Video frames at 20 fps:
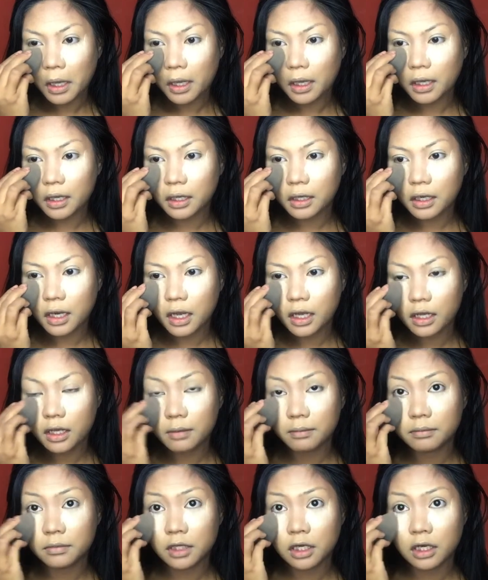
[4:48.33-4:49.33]
And I
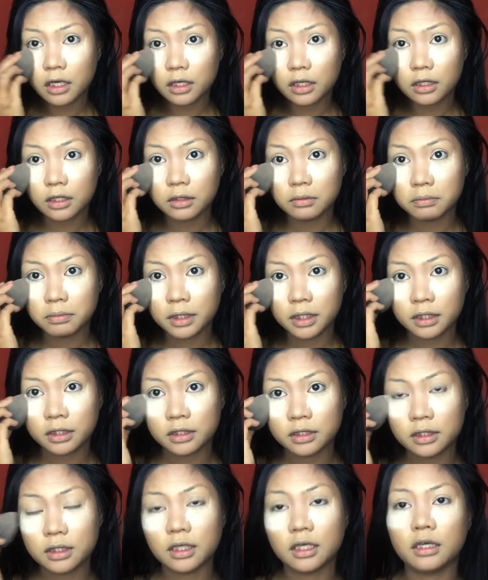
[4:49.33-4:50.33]
am not gonna bake
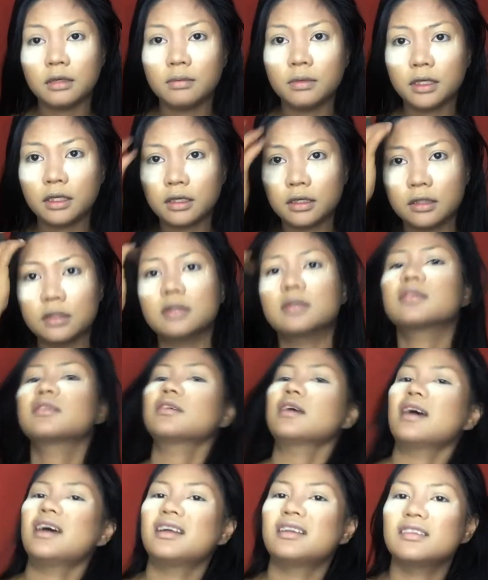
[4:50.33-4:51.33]
today because
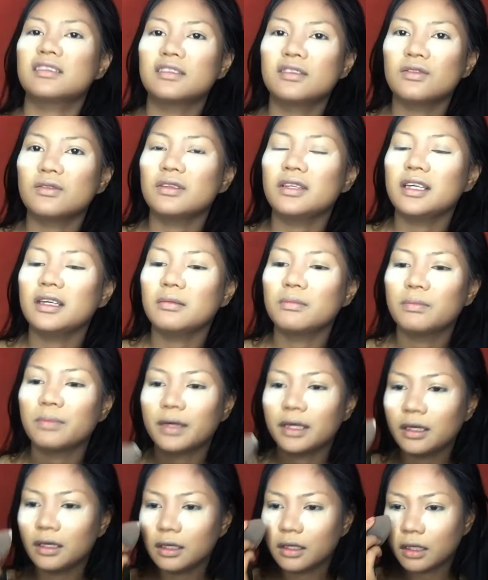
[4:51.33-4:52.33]
I just don't like
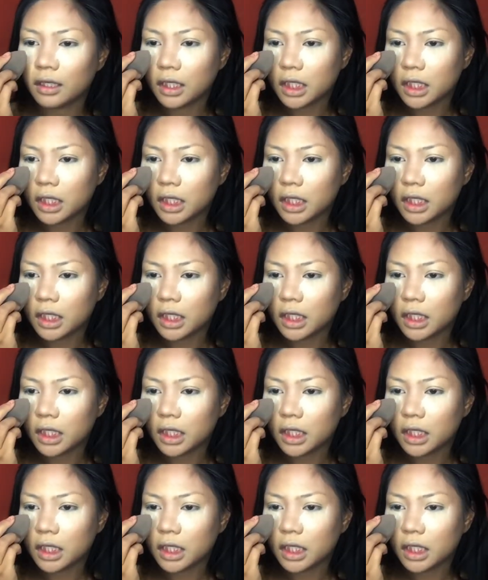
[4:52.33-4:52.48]
baking.